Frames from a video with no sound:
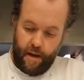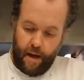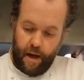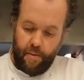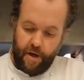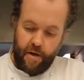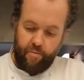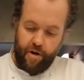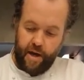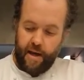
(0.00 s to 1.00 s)
and we're going to
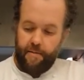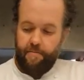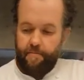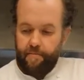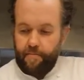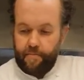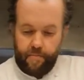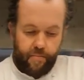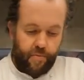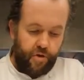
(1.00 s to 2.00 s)
bring it
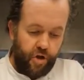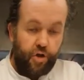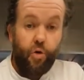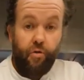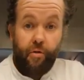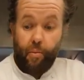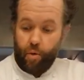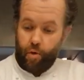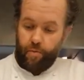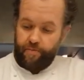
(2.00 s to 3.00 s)
just short of the boil.